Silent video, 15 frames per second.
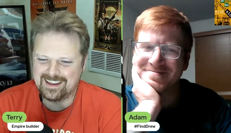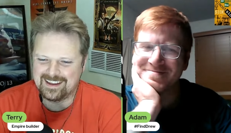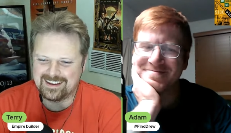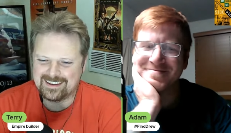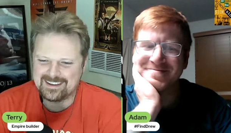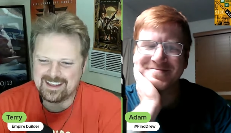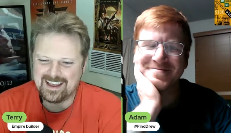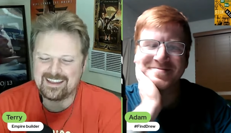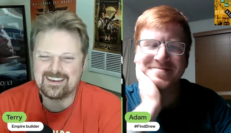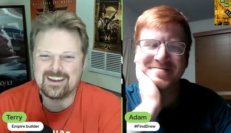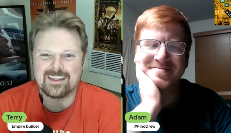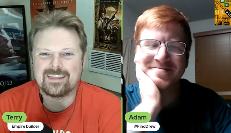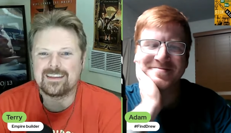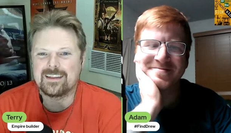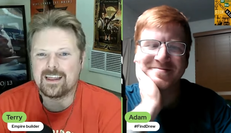Speaker 1: like yeah
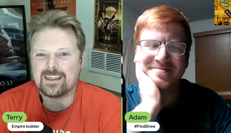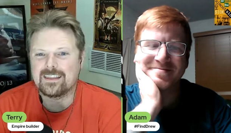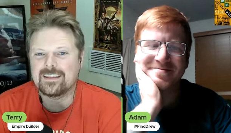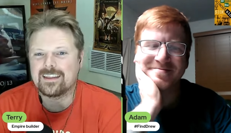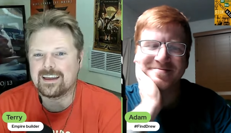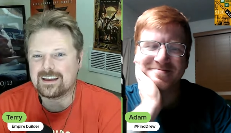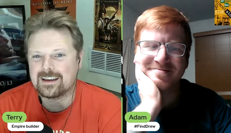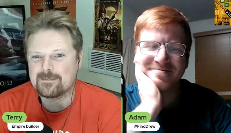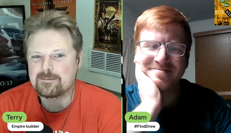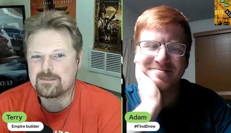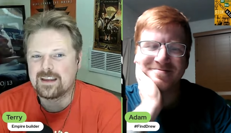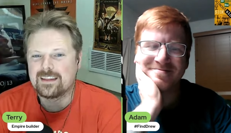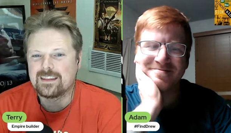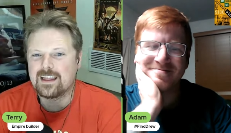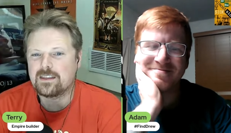nothing, nothing like
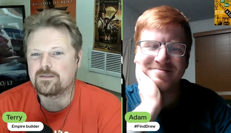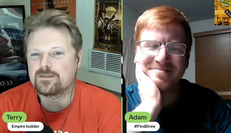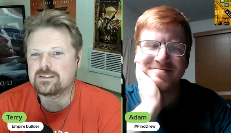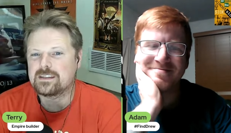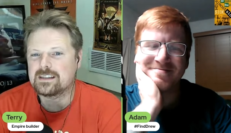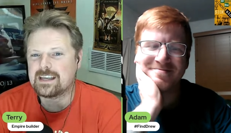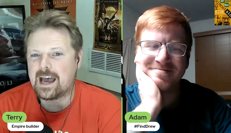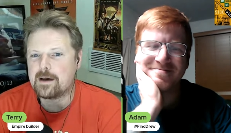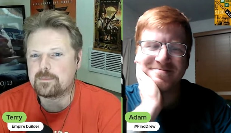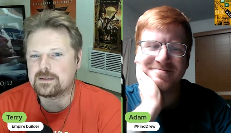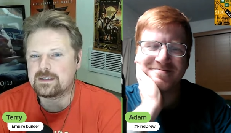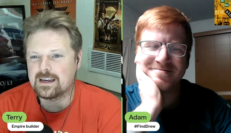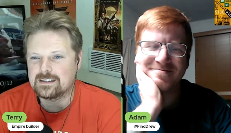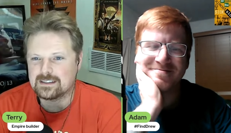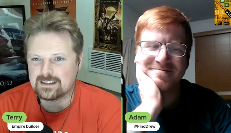nothing says
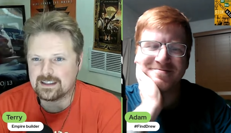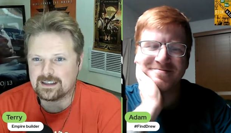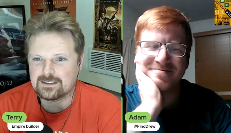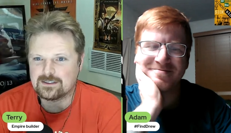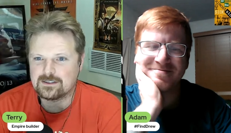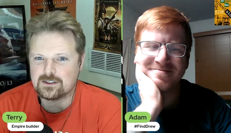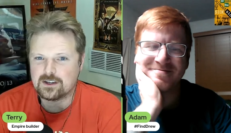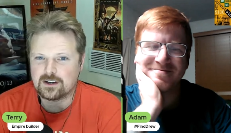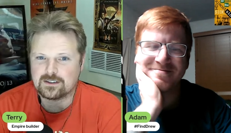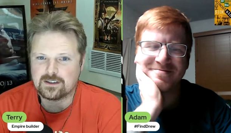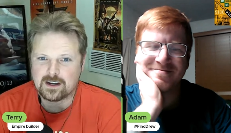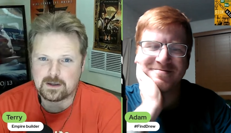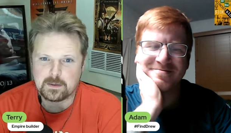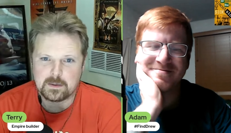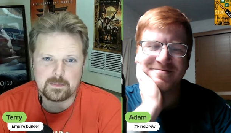appetizing like starting
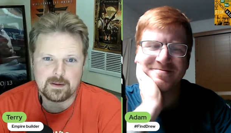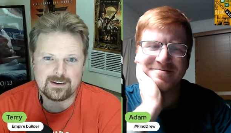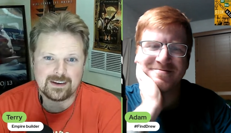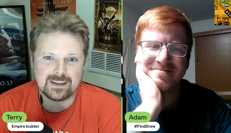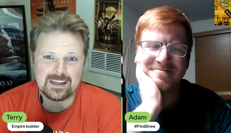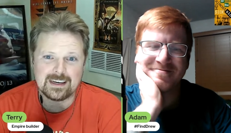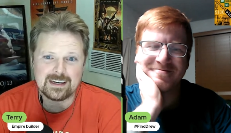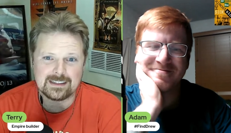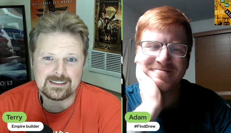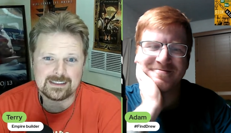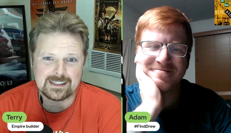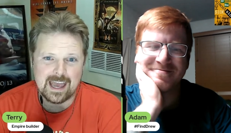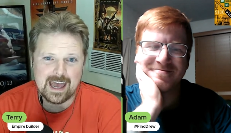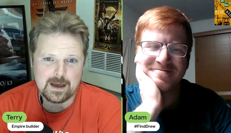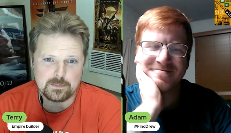talking about eating
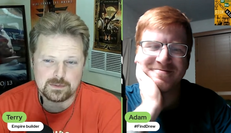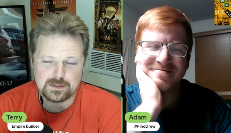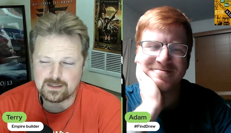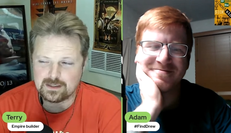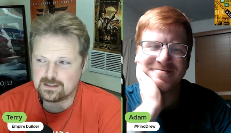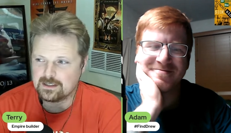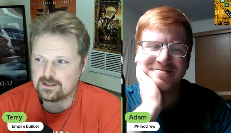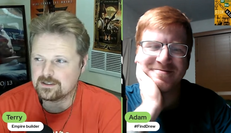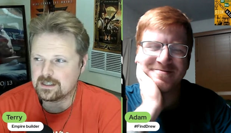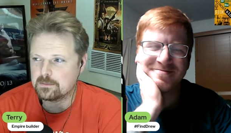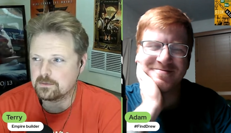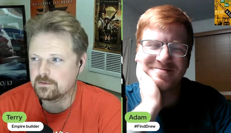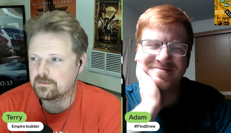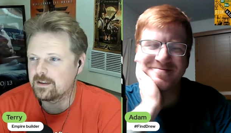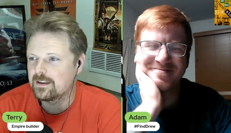scabs at the dinner
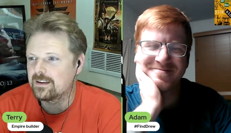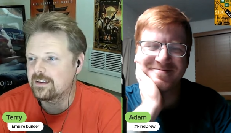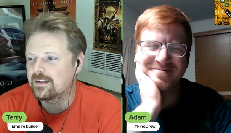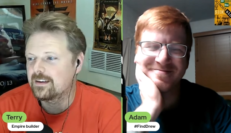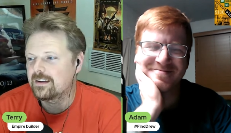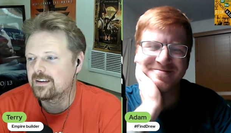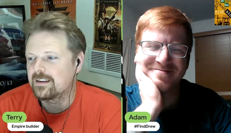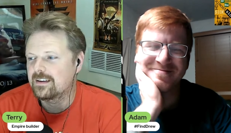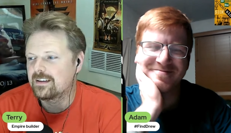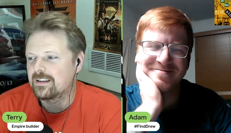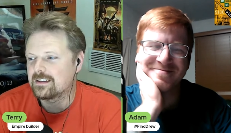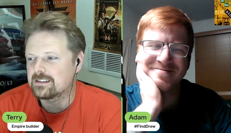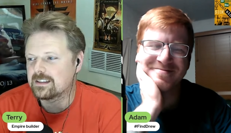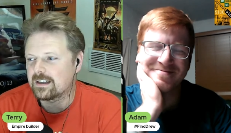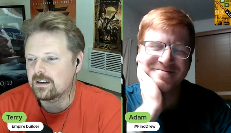table
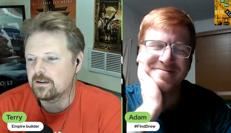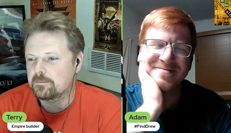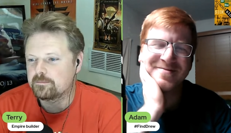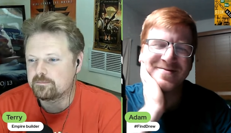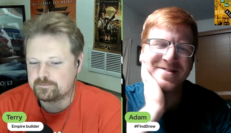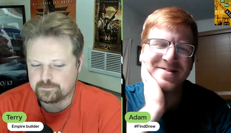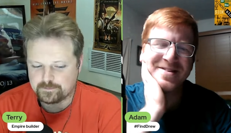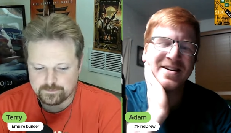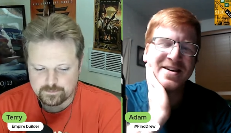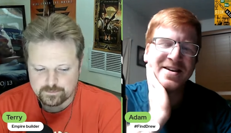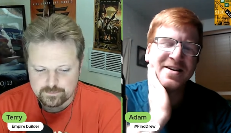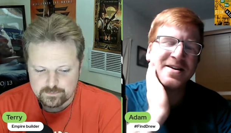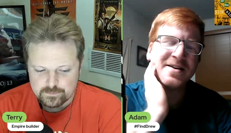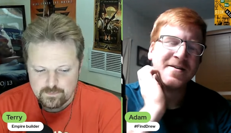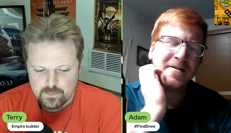it's like
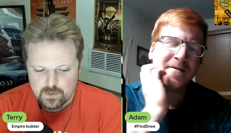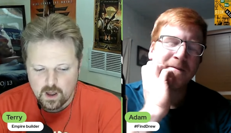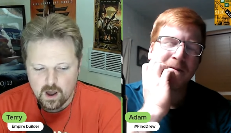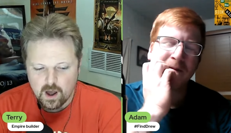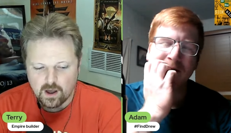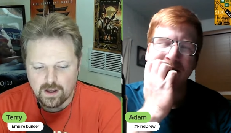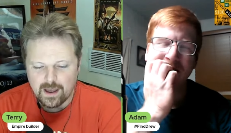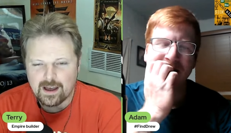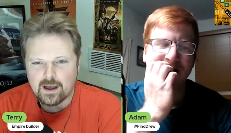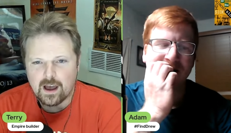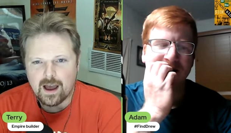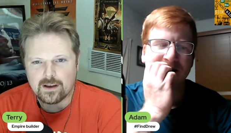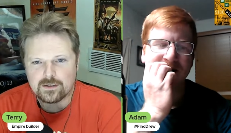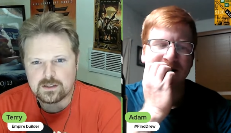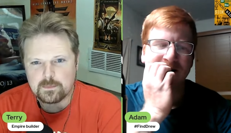oh how,
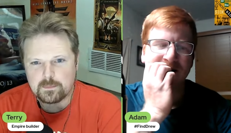how's the